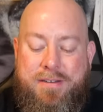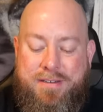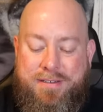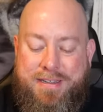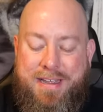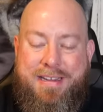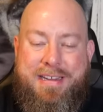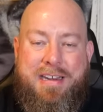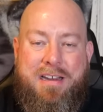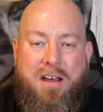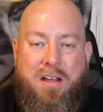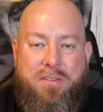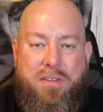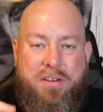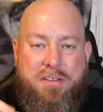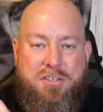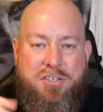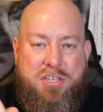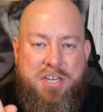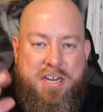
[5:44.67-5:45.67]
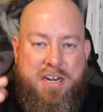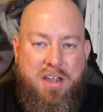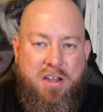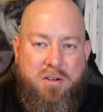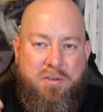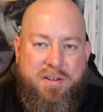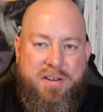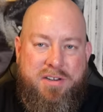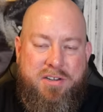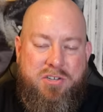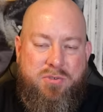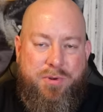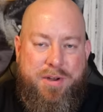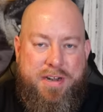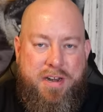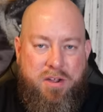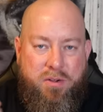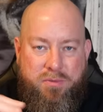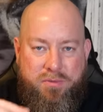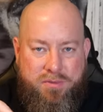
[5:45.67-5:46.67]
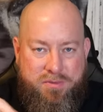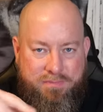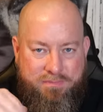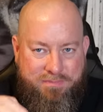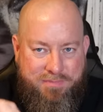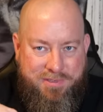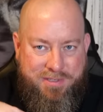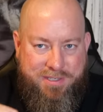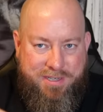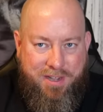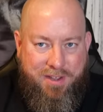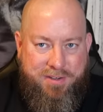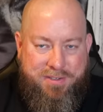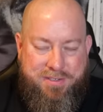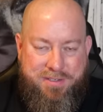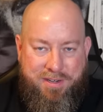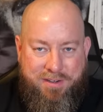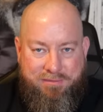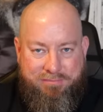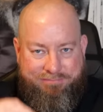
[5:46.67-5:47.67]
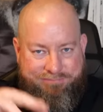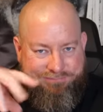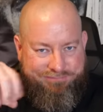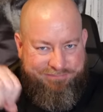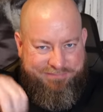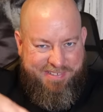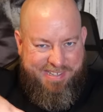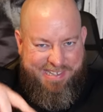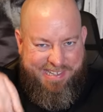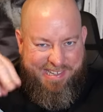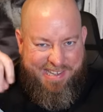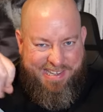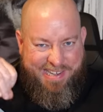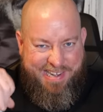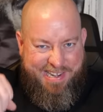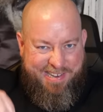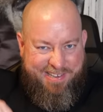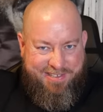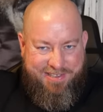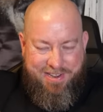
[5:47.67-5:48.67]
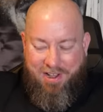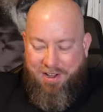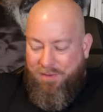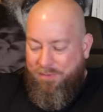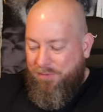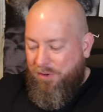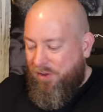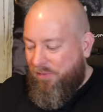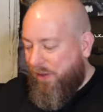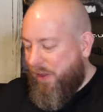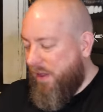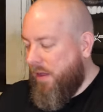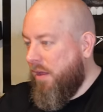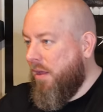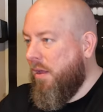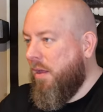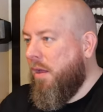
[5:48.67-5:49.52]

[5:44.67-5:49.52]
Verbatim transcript: Just gotta get all the Cheeto and Doritos dust and eekiness off of it.